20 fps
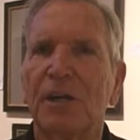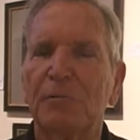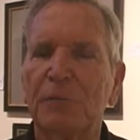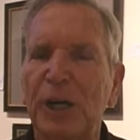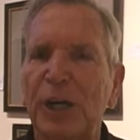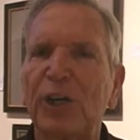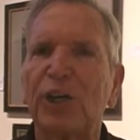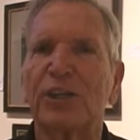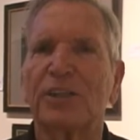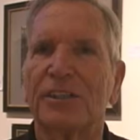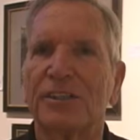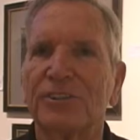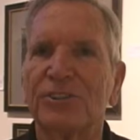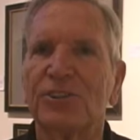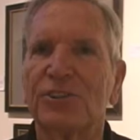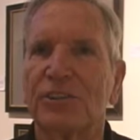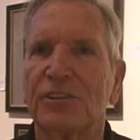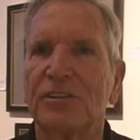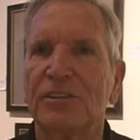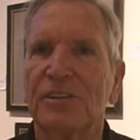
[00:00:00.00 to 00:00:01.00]

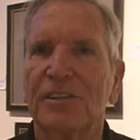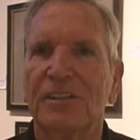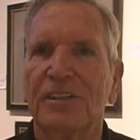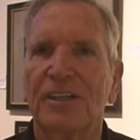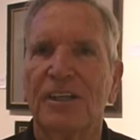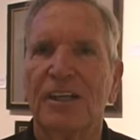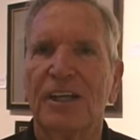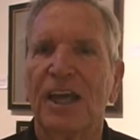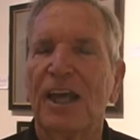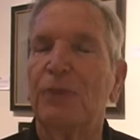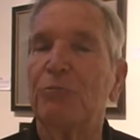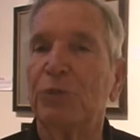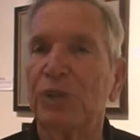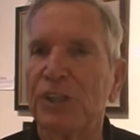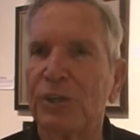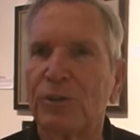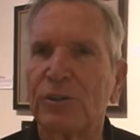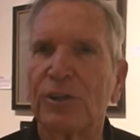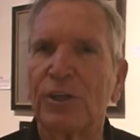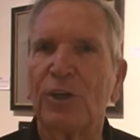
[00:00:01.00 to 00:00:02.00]
Americans? And
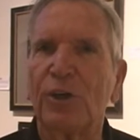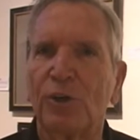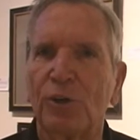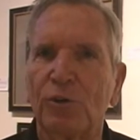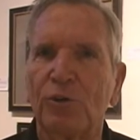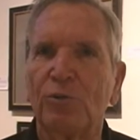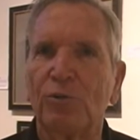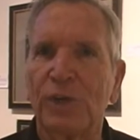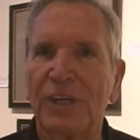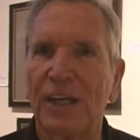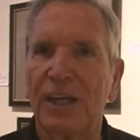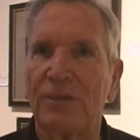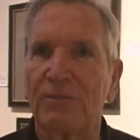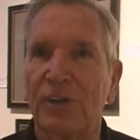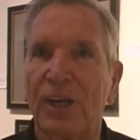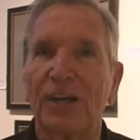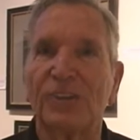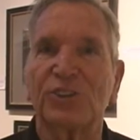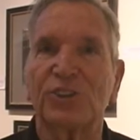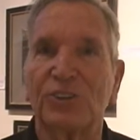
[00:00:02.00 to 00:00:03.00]
we don't know. We
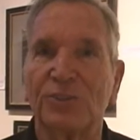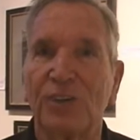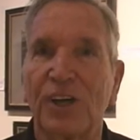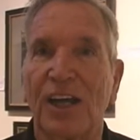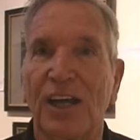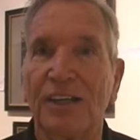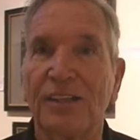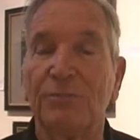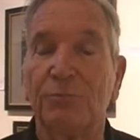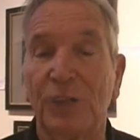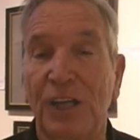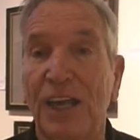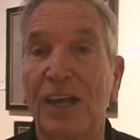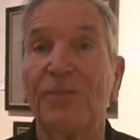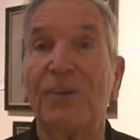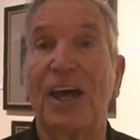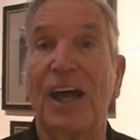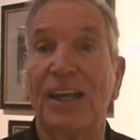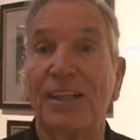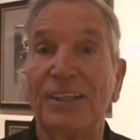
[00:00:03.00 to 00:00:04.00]
have lots of we
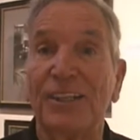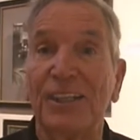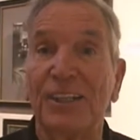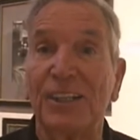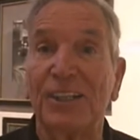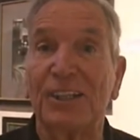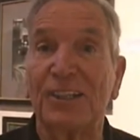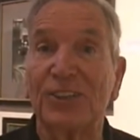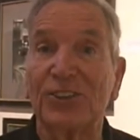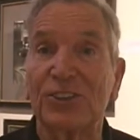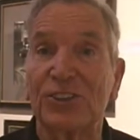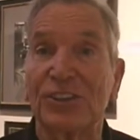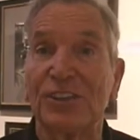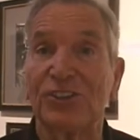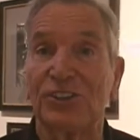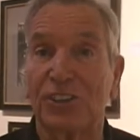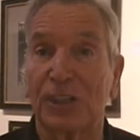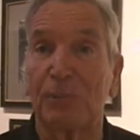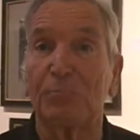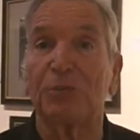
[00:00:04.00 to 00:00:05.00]
have ideas
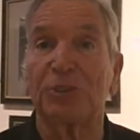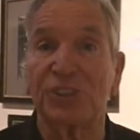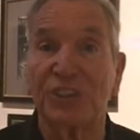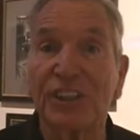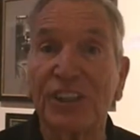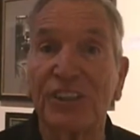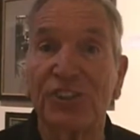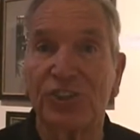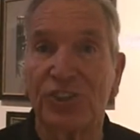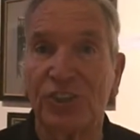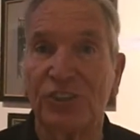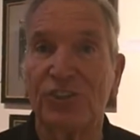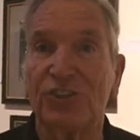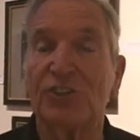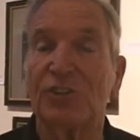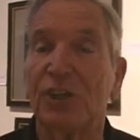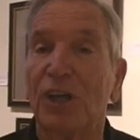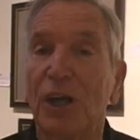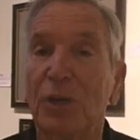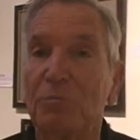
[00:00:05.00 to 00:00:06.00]
and
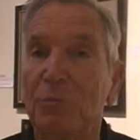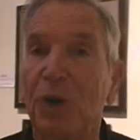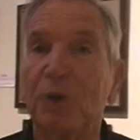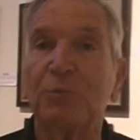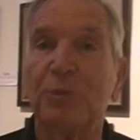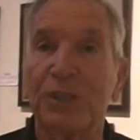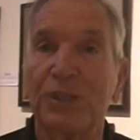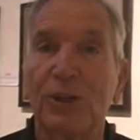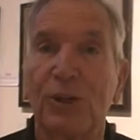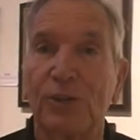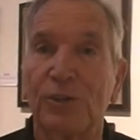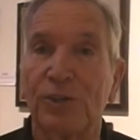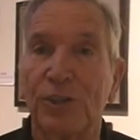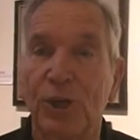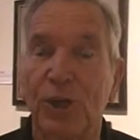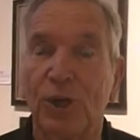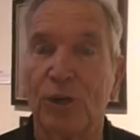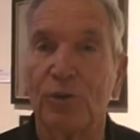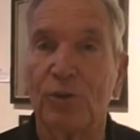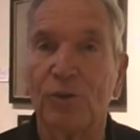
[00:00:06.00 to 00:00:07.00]
suppositions, but we don't
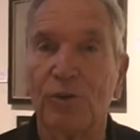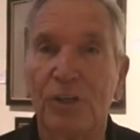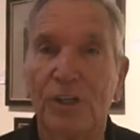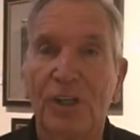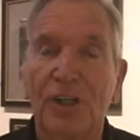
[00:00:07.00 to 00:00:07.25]
know.